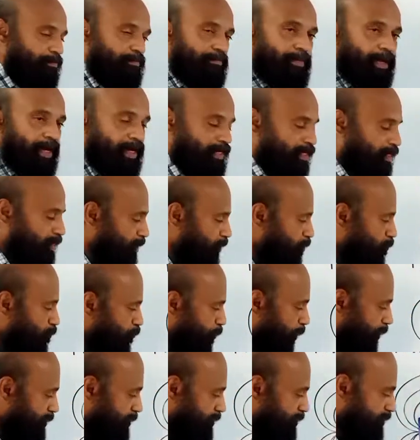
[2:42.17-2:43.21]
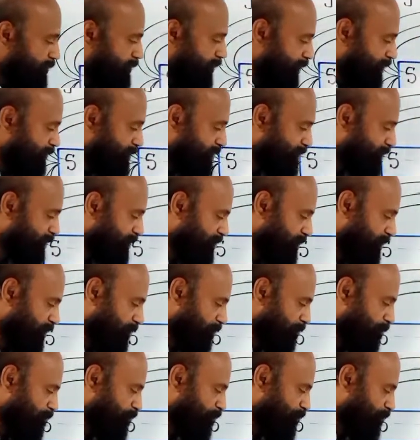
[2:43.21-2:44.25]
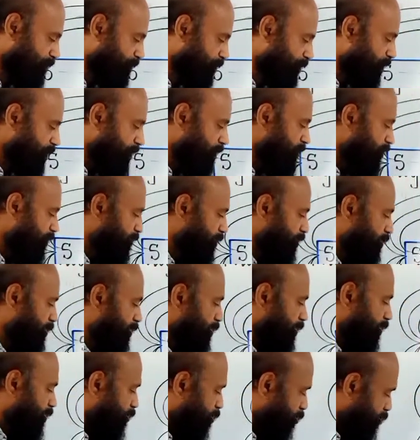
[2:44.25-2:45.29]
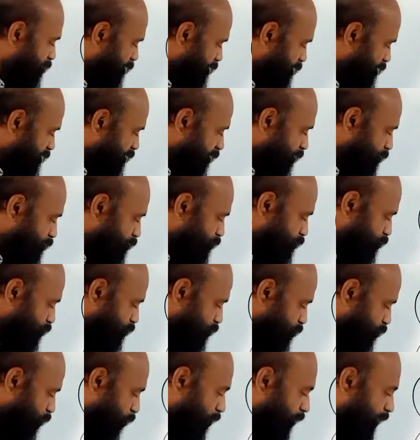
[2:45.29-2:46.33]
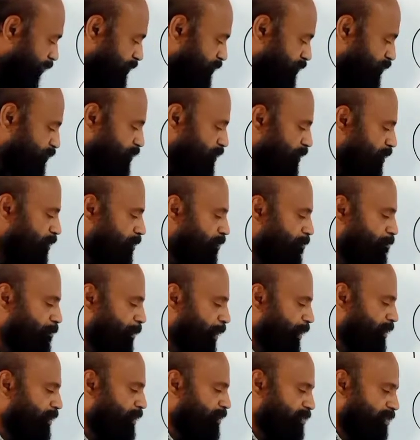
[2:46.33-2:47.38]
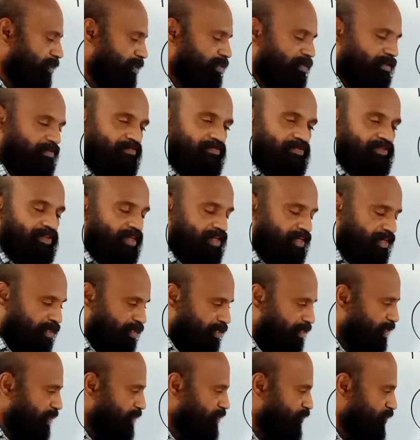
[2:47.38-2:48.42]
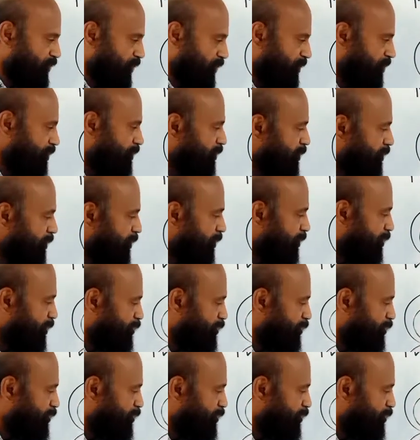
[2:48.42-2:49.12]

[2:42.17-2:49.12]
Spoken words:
magnetic flux density, or it is also known as magnetic induction. It